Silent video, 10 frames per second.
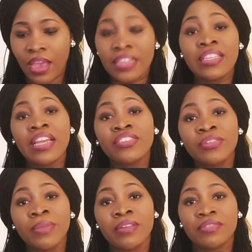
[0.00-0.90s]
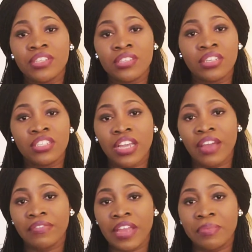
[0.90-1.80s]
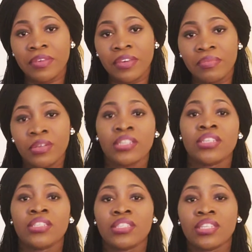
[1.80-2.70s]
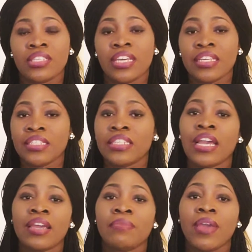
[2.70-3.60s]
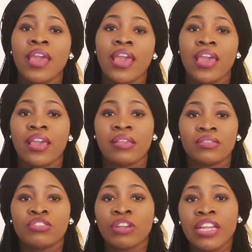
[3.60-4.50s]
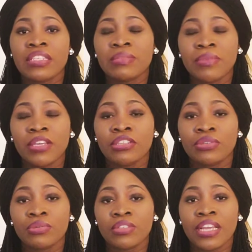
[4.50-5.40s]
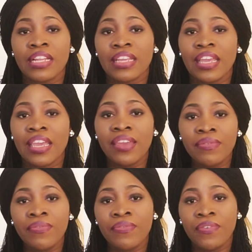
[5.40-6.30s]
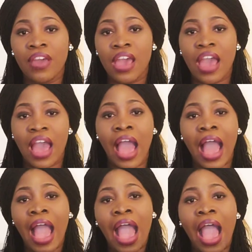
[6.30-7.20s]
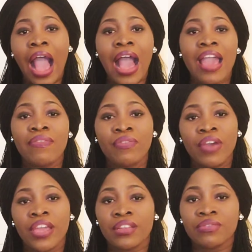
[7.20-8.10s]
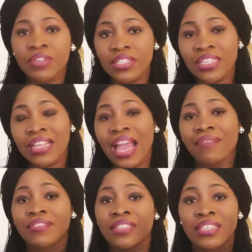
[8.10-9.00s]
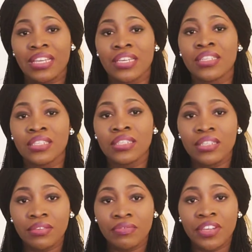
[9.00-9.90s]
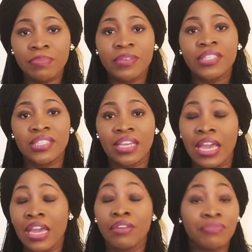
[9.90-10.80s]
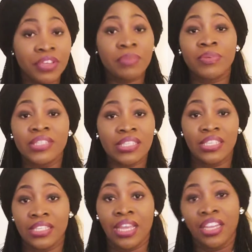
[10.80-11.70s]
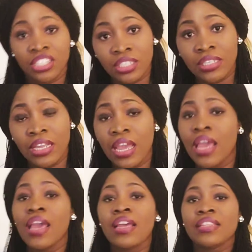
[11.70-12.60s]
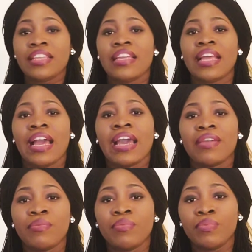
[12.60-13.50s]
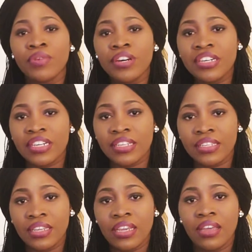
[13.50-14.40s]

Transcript: I started doing my research after I became pregnant the second time and trying to make sure that if I for any reason have a repeat C-section, then I would